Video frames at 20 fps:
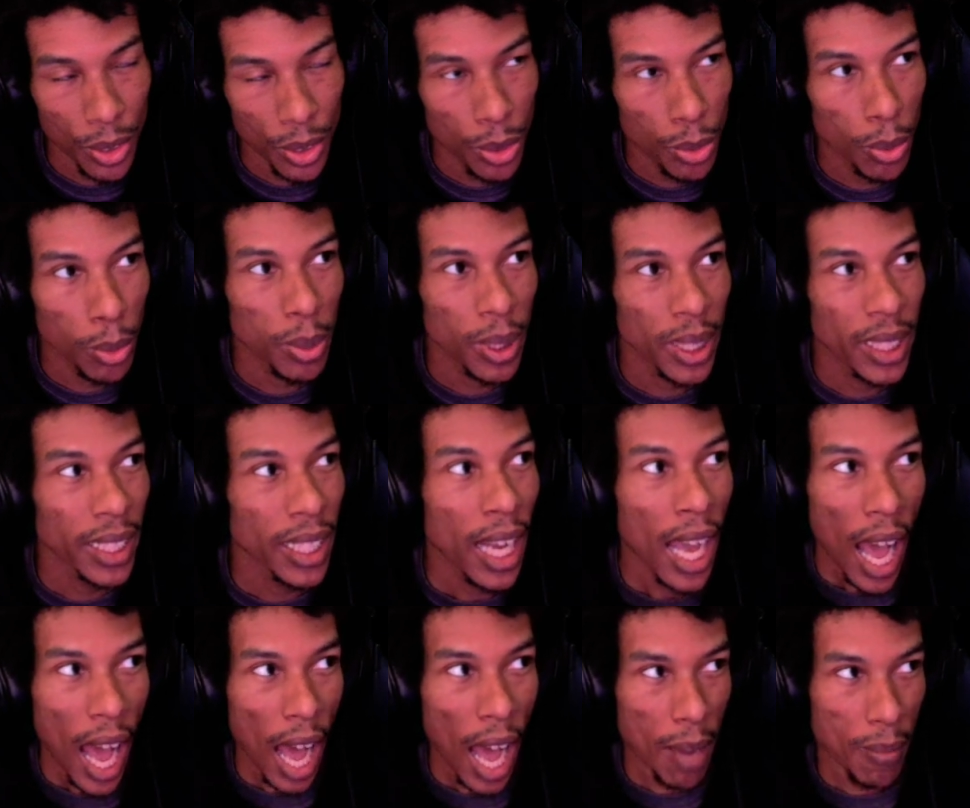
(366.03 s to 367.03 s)
usual, but
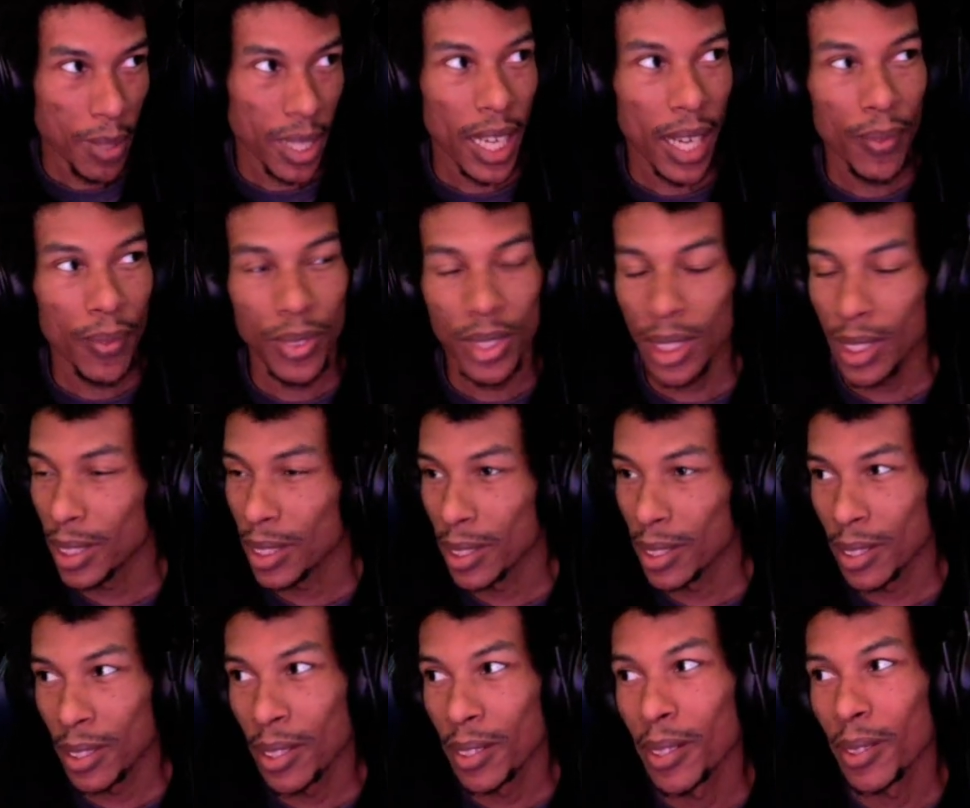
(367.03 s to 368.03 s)
I may have to,
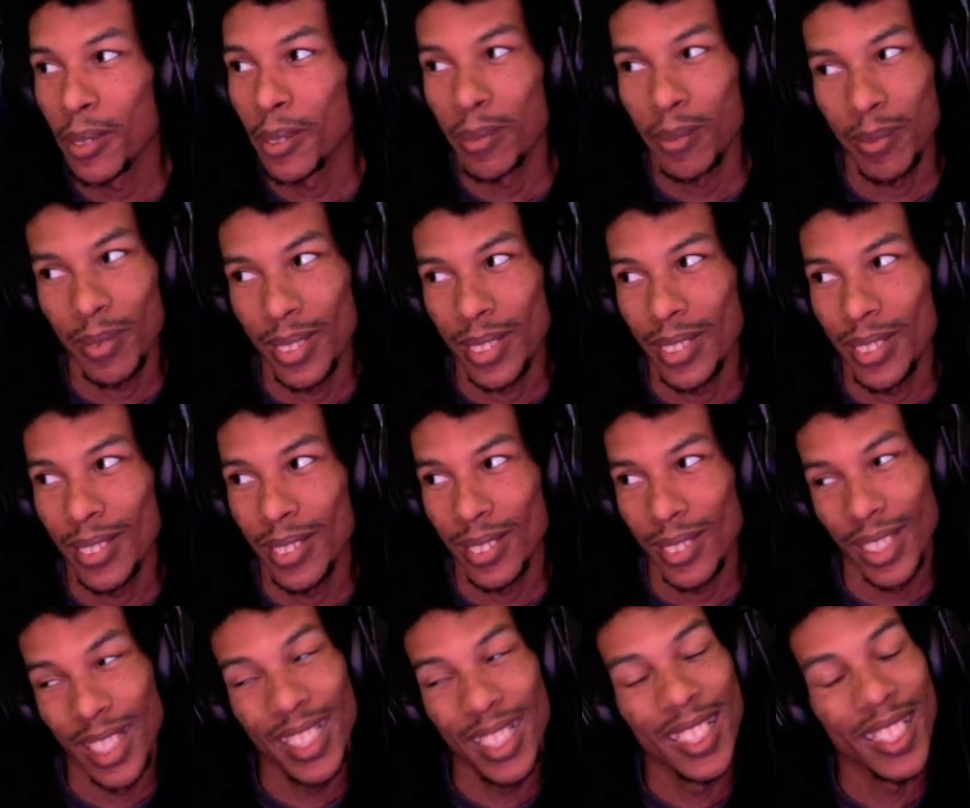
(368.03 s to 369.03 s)
you know,
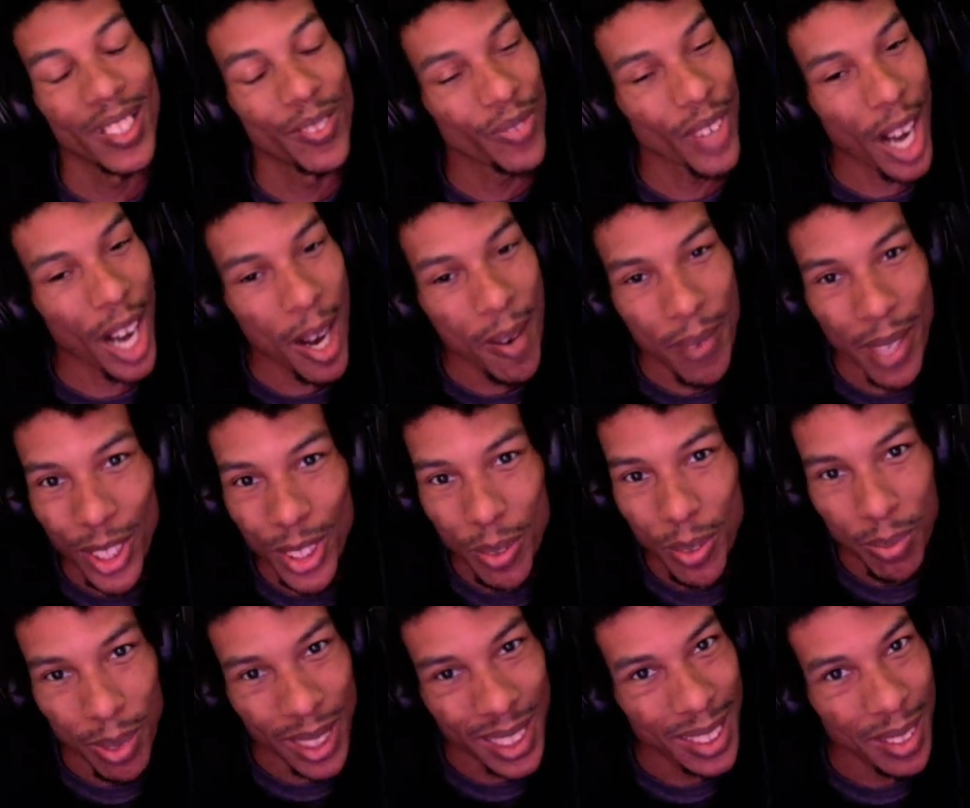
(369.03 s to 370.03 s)
fire mage a
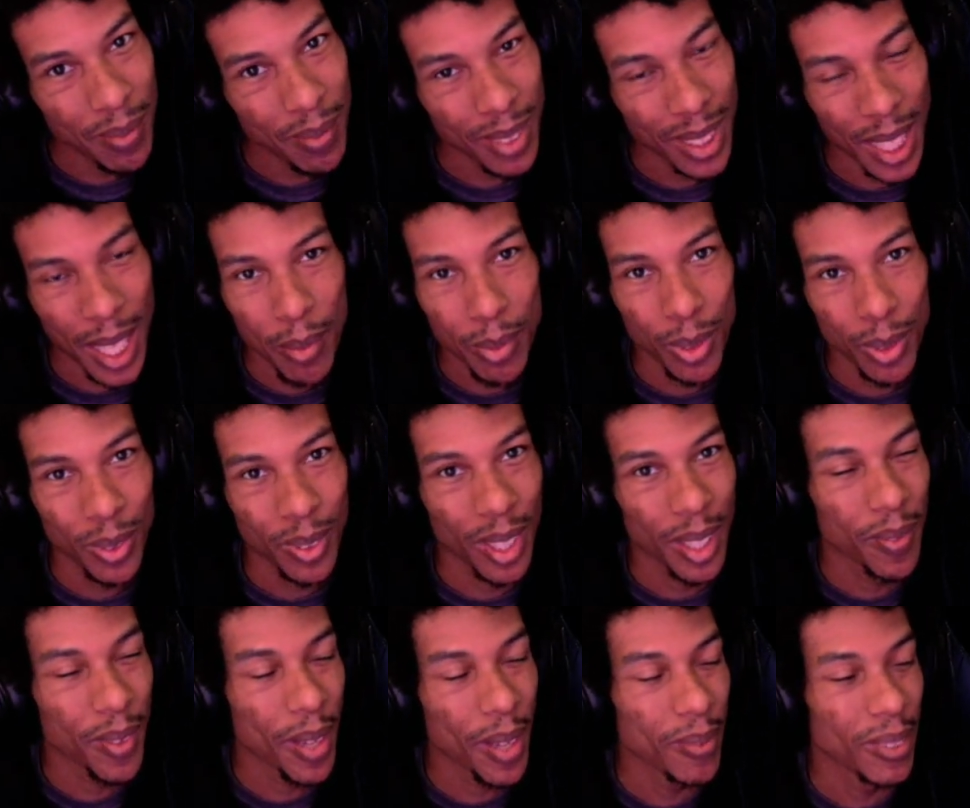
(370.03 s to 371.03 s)
bit sometimes when
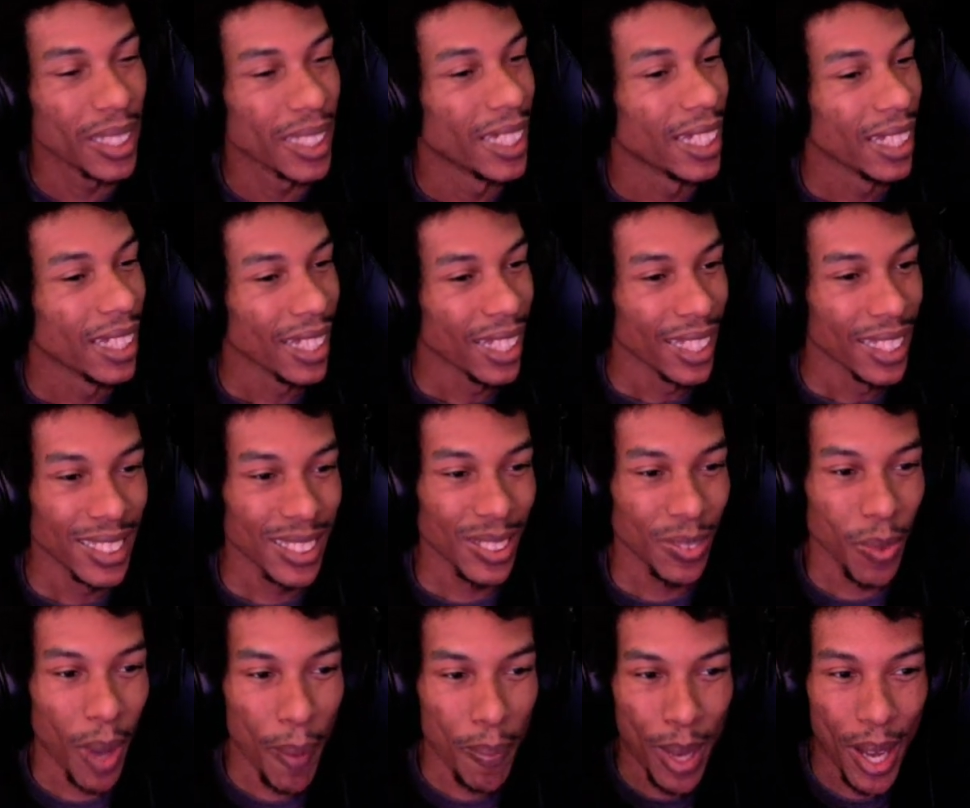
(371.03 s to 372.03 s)
I maybe
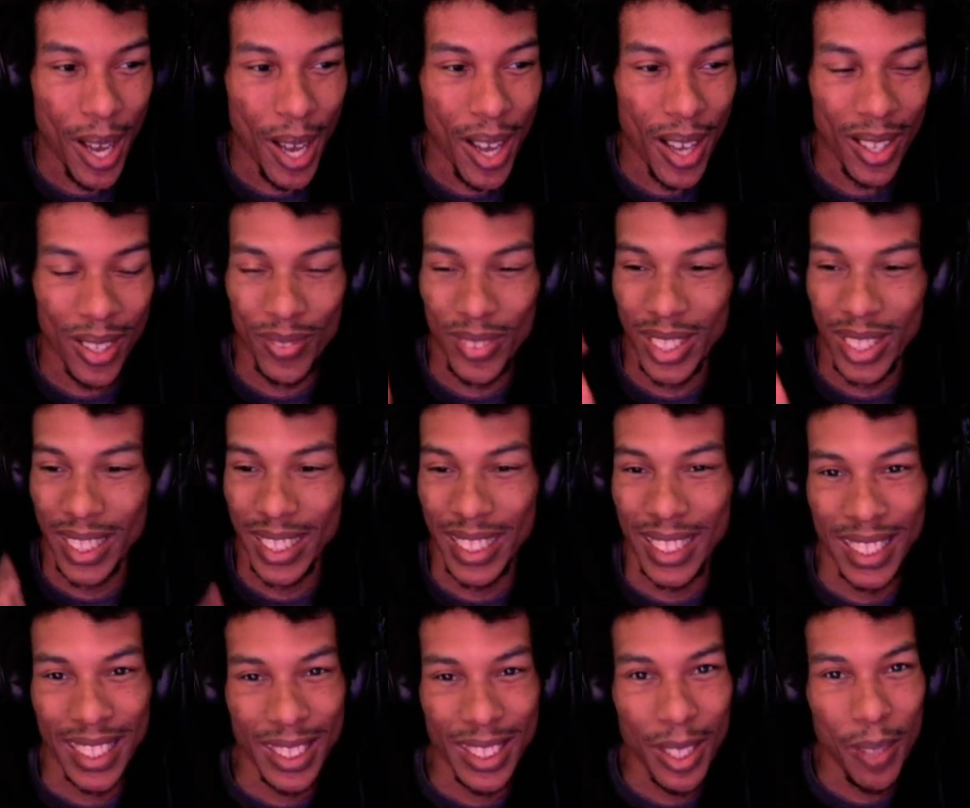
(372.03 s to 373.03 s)
swap off
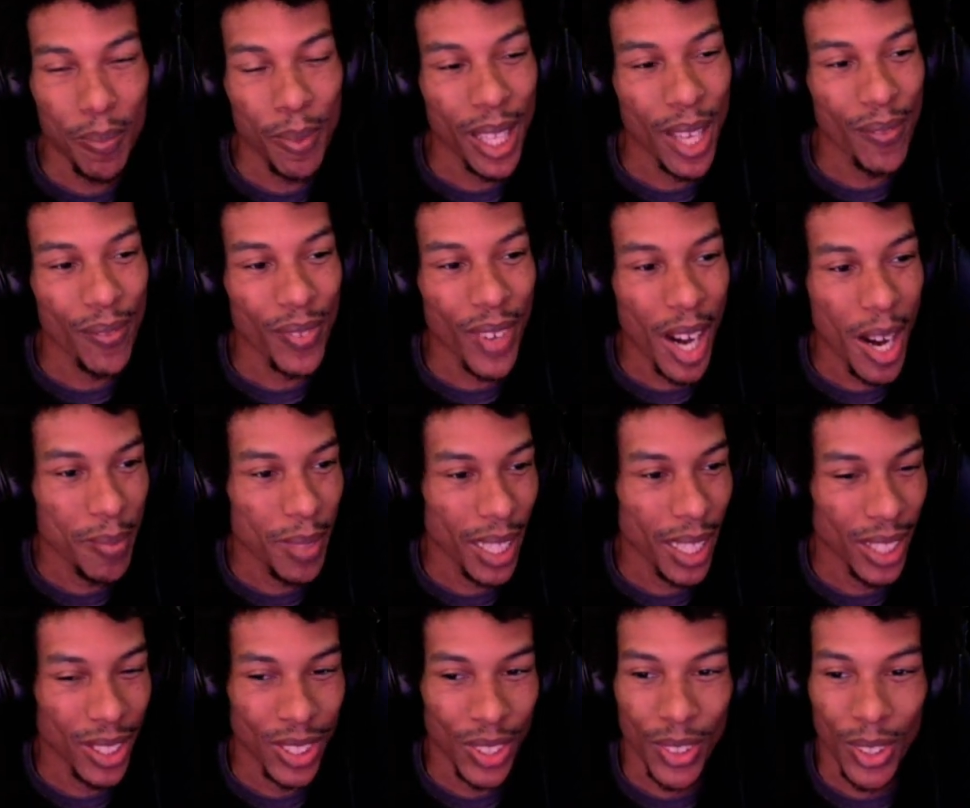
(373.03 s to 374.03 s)
and jump on that fire
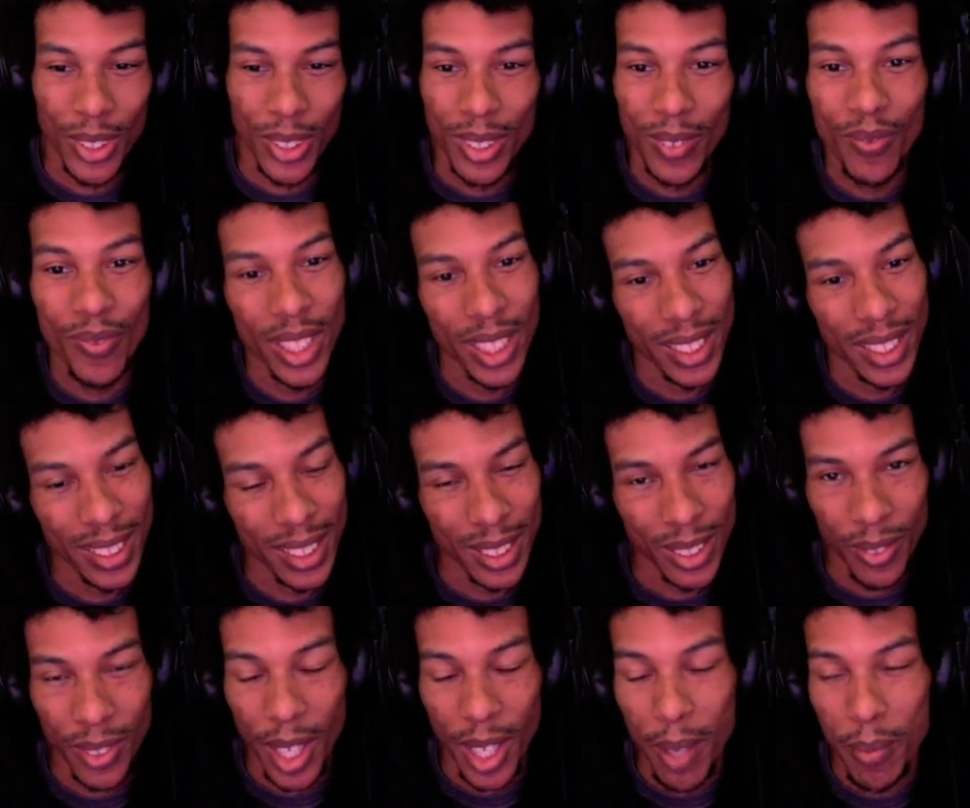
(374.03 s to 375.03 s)
mage and throw some phoenixes
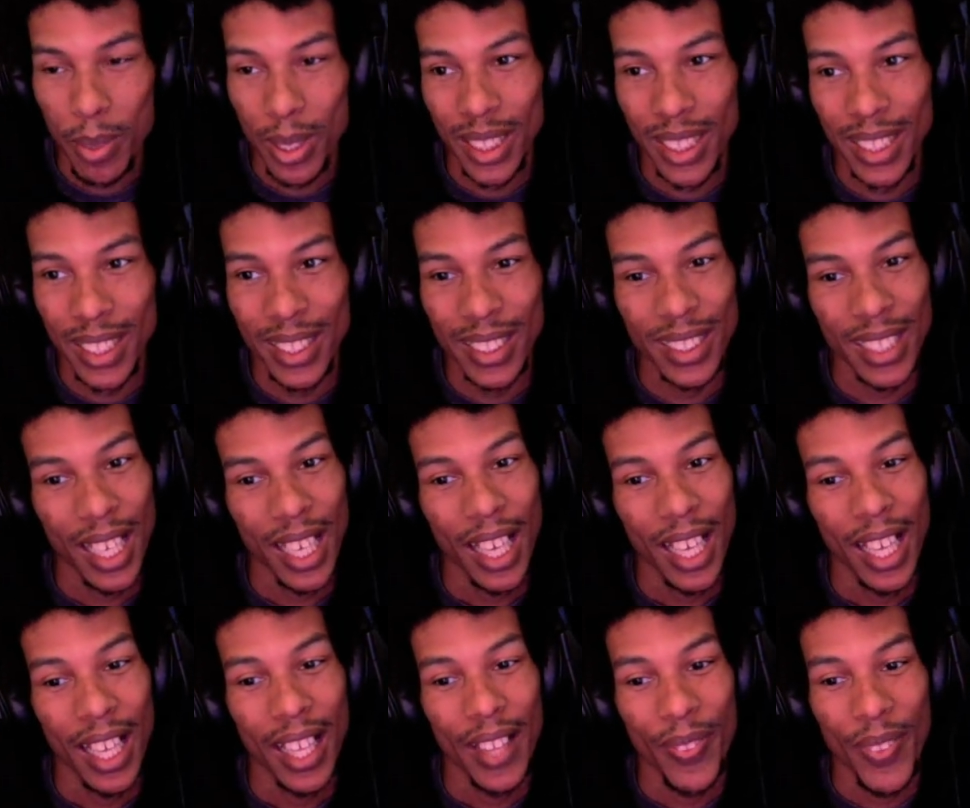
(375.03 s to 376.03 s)
around because
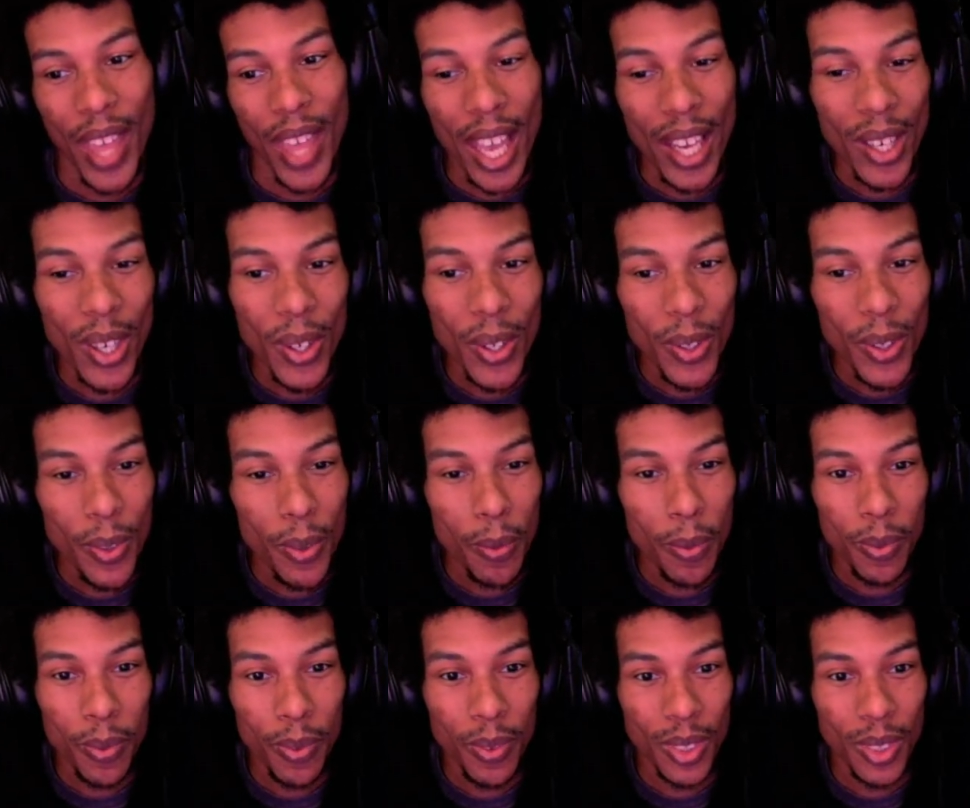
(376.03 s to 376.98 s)
that whole